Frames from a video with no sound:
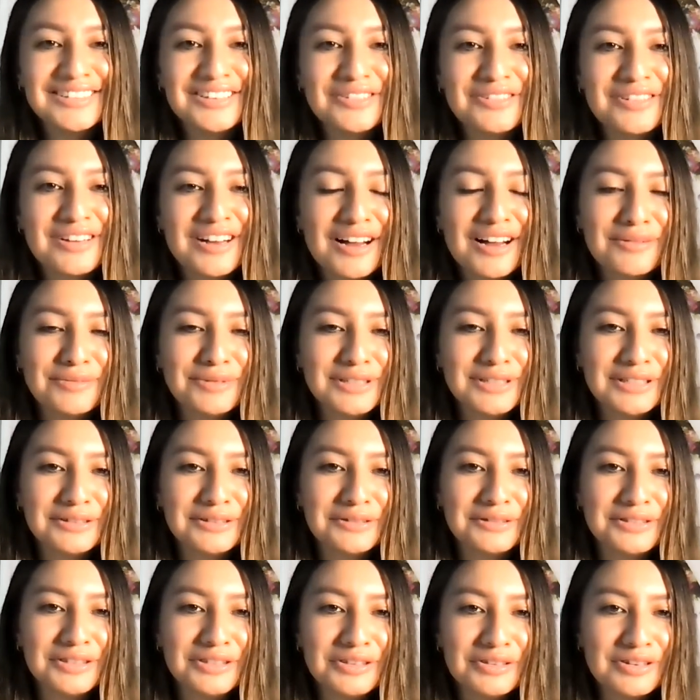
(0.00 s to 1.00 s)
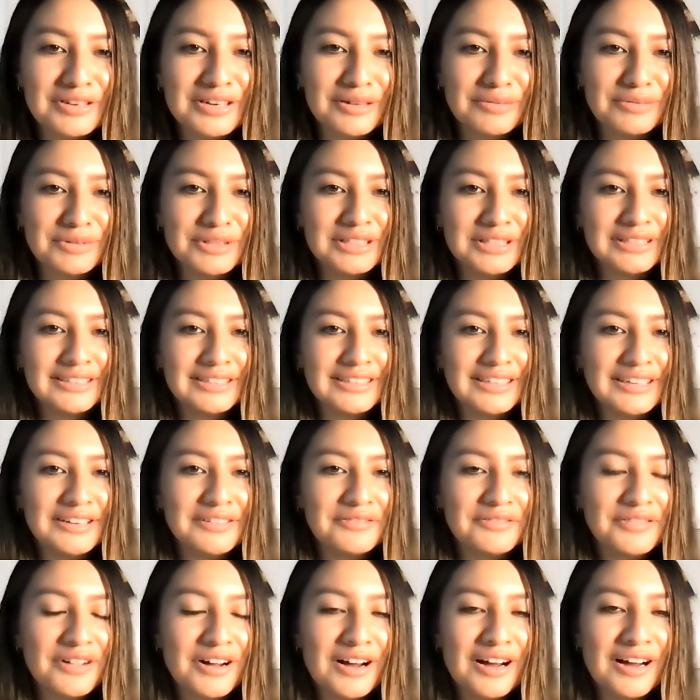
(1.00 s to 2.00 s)
you come to
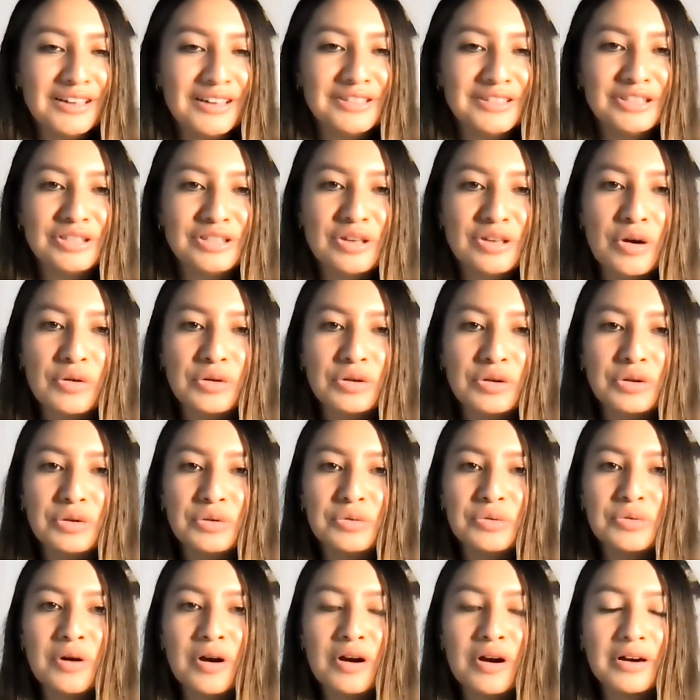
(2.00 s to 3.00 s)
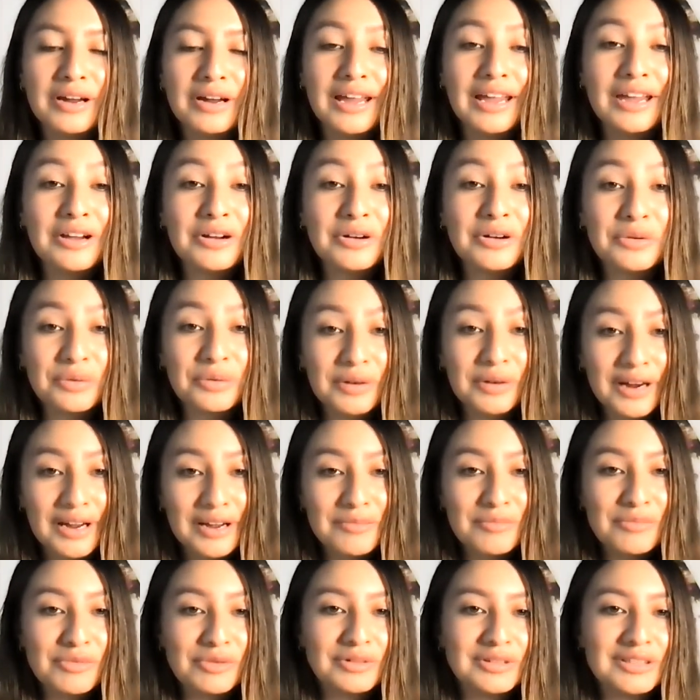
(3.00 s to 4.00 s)
Yvonne. So you are a
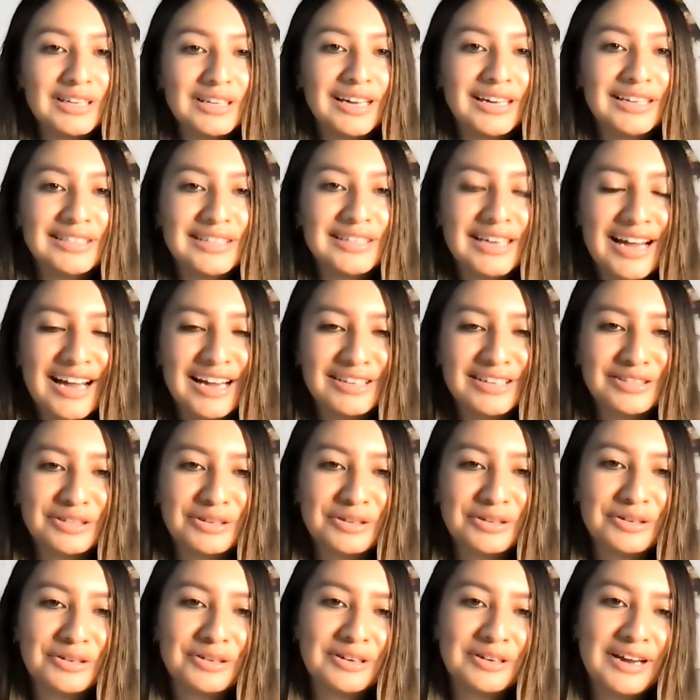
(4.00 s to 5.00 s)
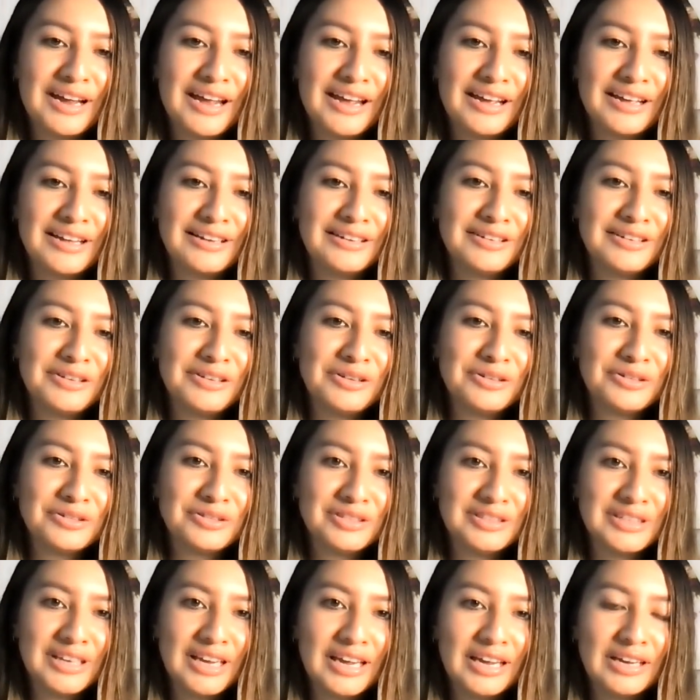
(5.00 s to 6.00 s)
great multitasker and you're
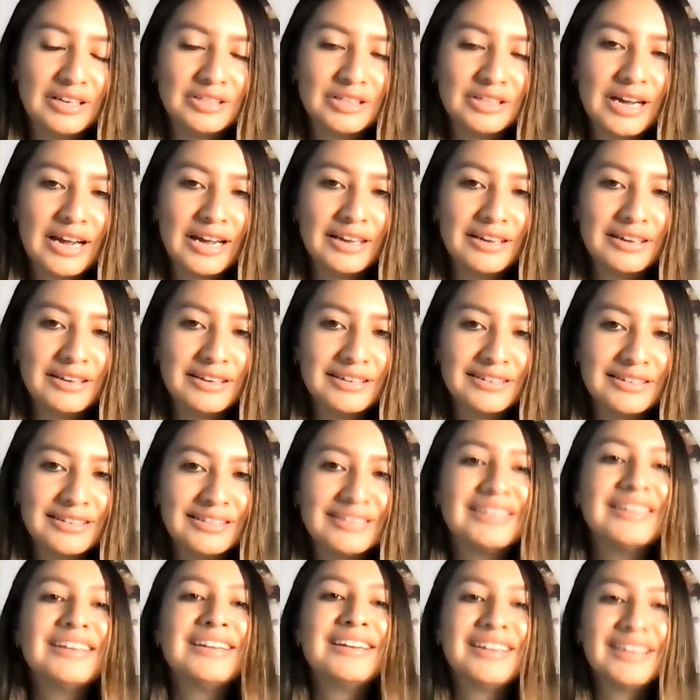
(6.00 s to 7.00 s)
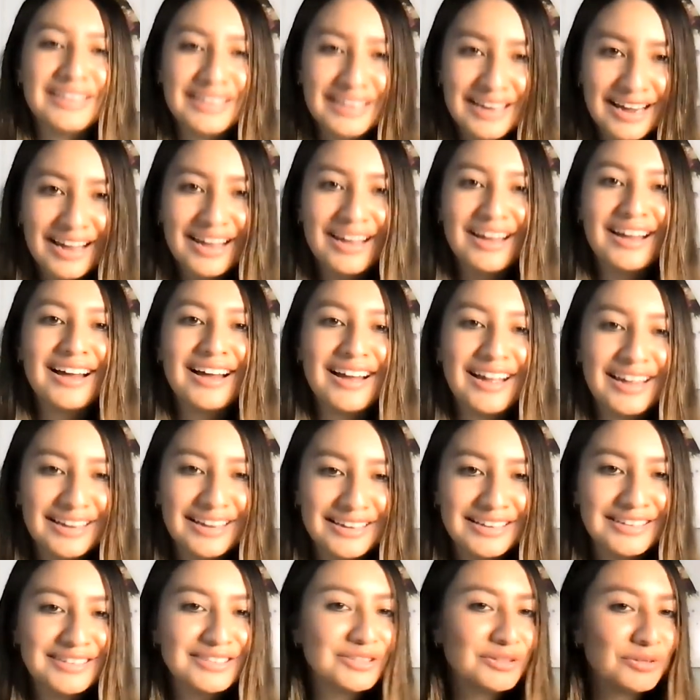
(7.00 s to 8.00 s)
sage. I can
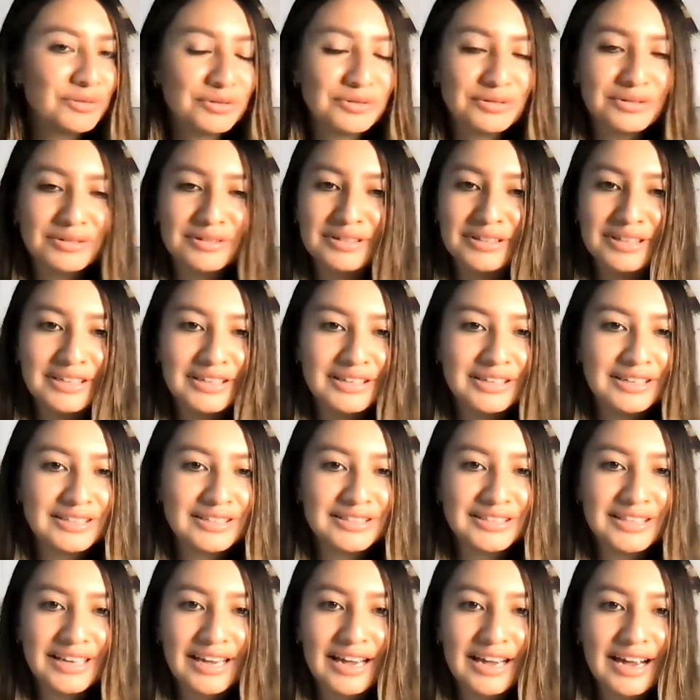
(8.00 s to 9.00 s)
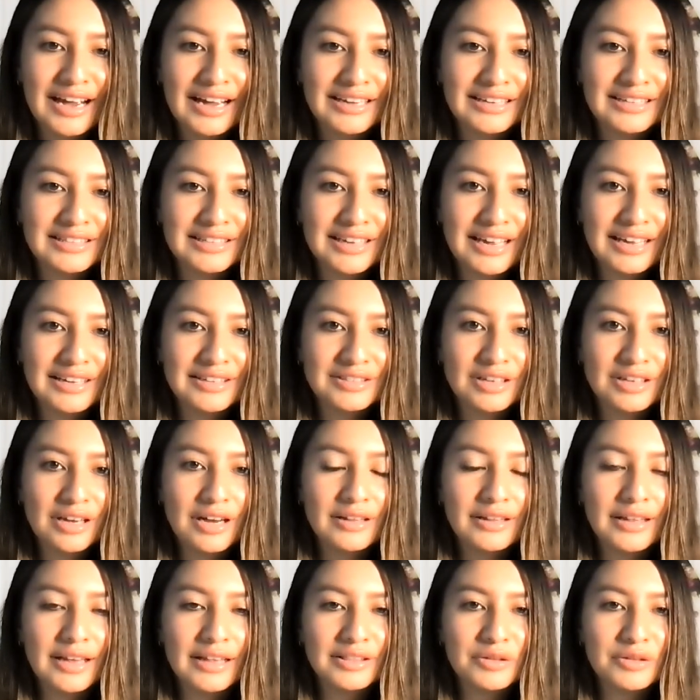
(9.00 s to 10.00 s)
totally say I
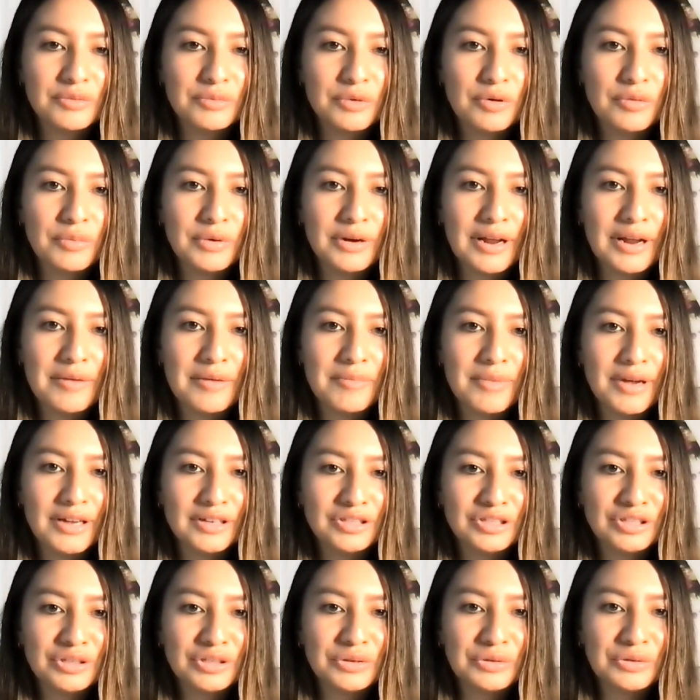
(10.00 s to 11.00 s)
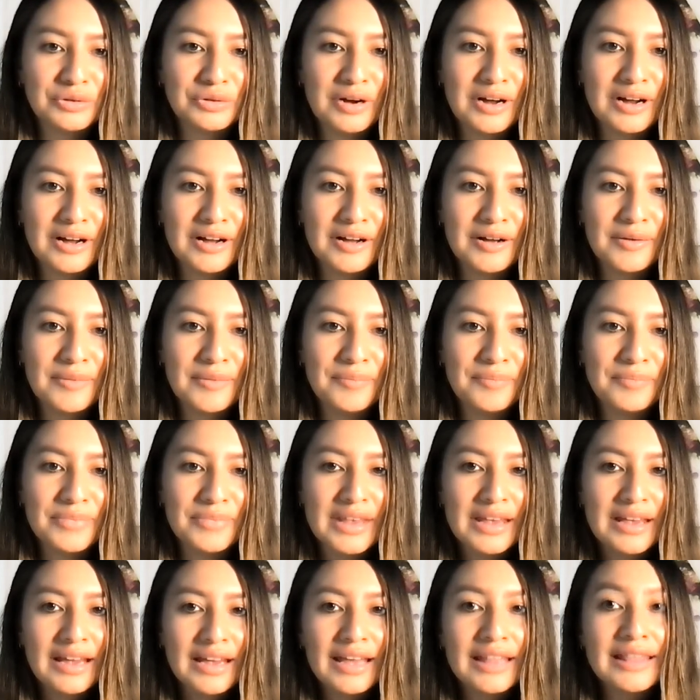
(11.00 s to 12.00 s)
saw that the moment I met you. And
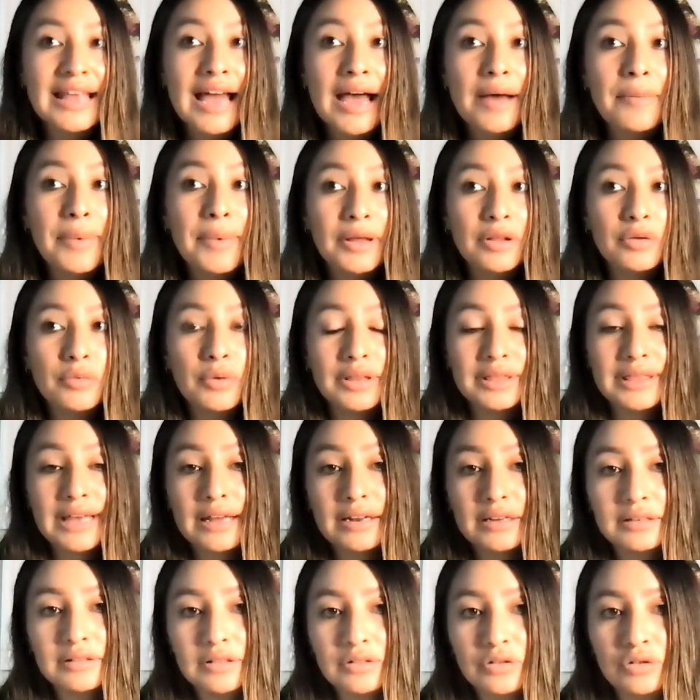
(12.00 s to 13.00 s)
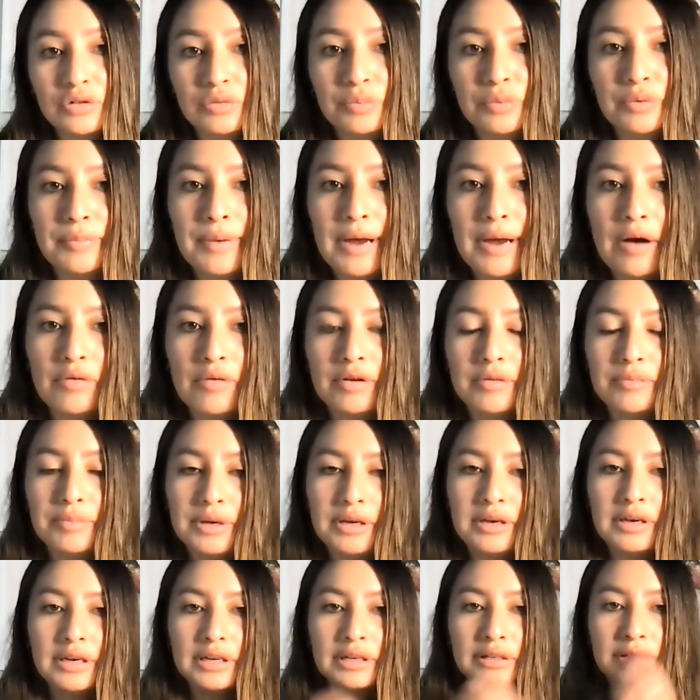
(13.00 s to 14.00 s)
that, by the way, that is a superpower
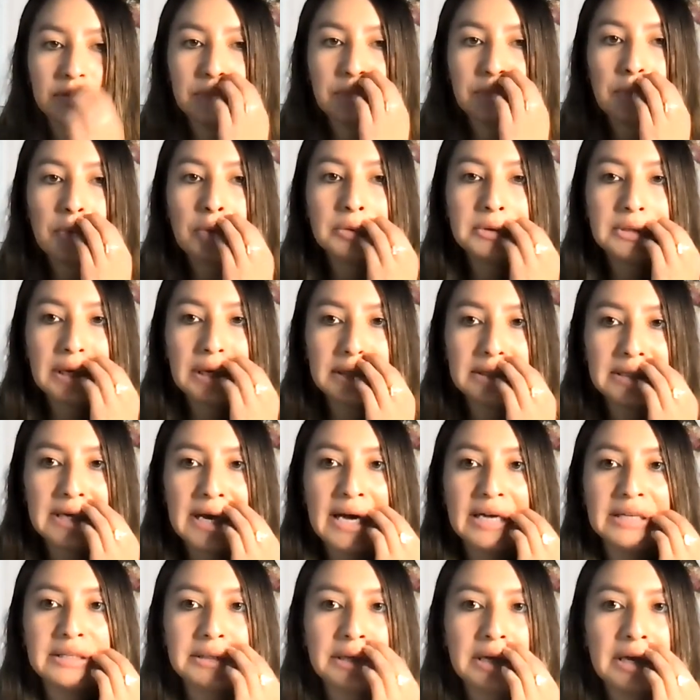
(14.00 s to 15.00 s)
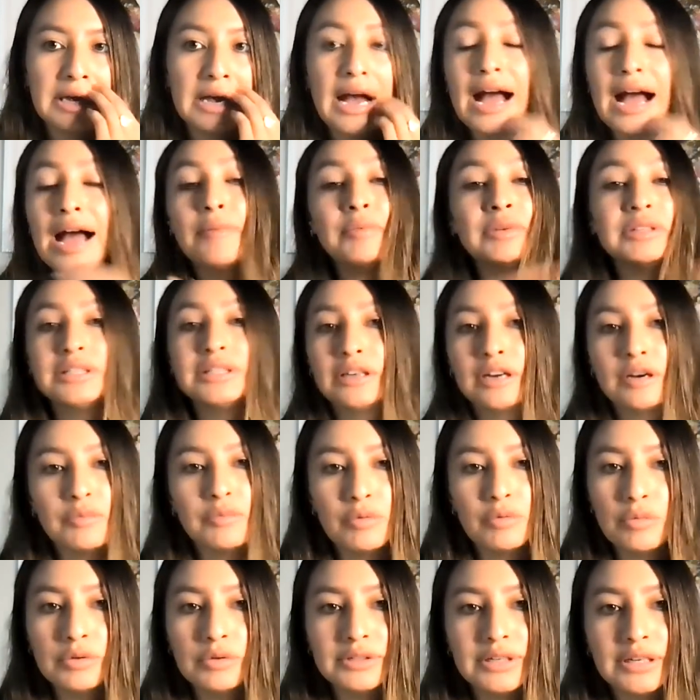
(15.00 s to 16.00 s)
because multitasking, I'm a
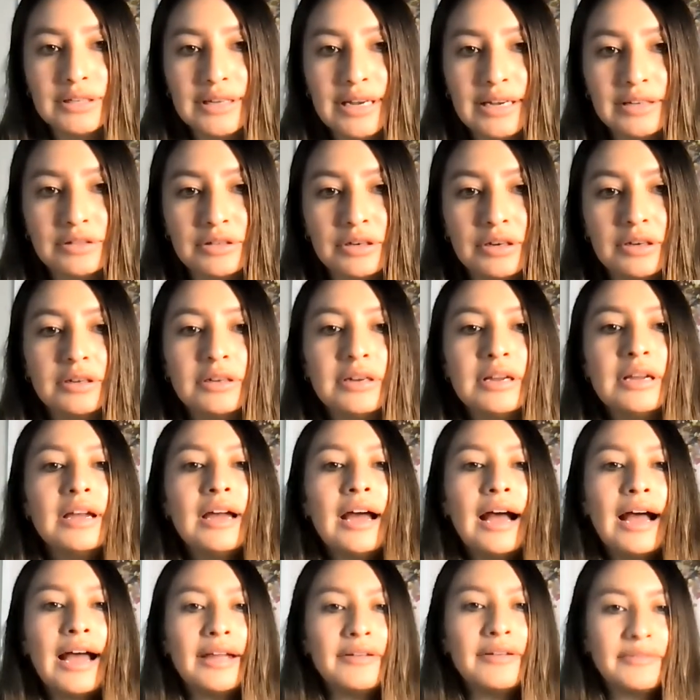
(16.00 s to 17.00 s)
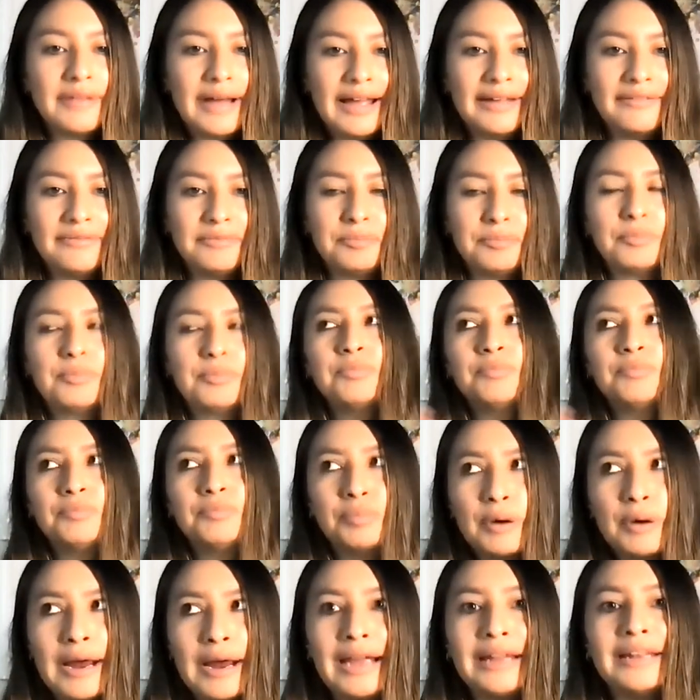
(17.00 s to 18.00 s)
terrible multitasker. I've
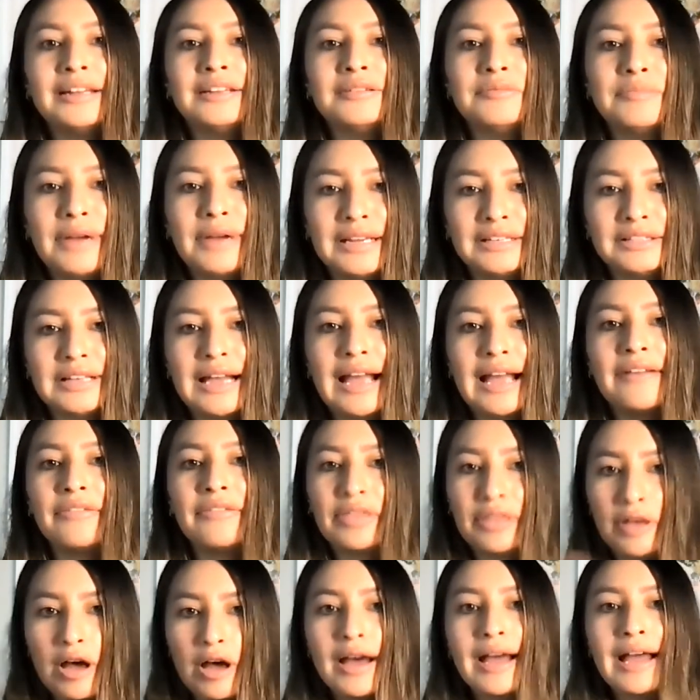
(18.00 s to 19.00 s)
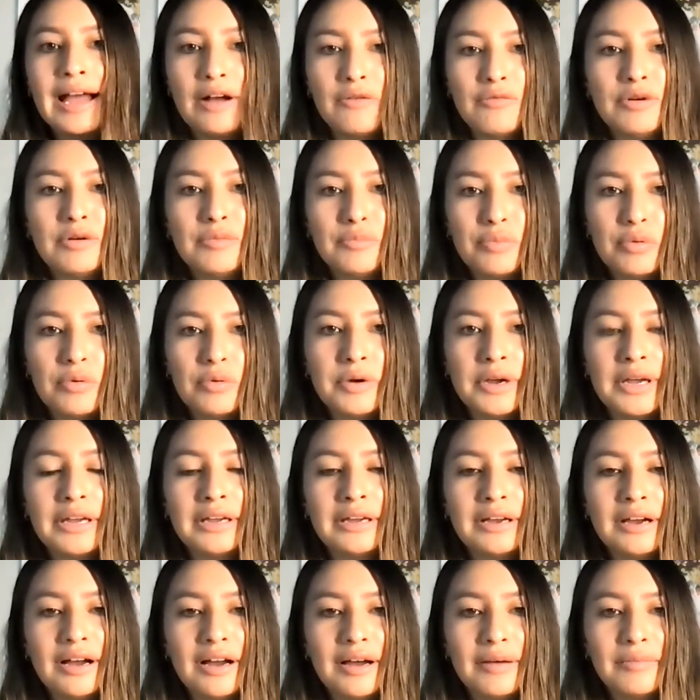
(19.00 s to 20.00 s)
thought at one
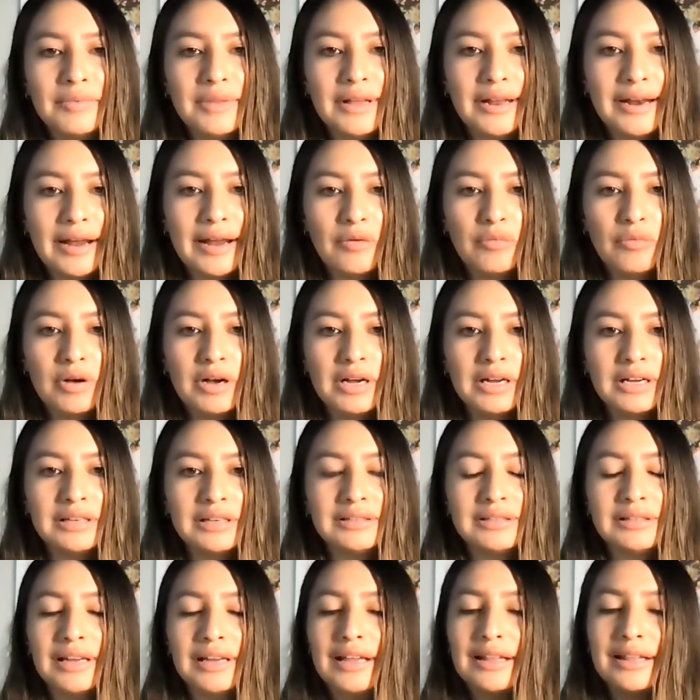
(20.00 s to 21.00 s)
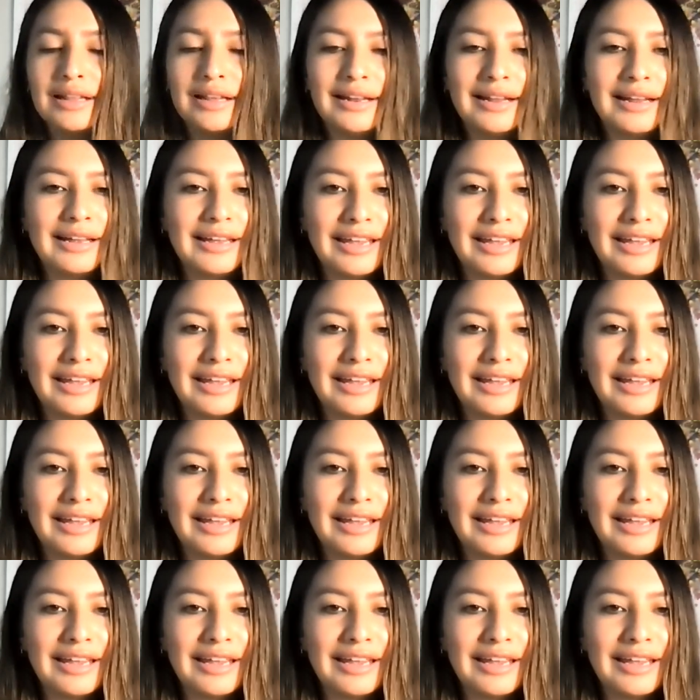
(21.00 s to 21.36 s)
point that I was, and then I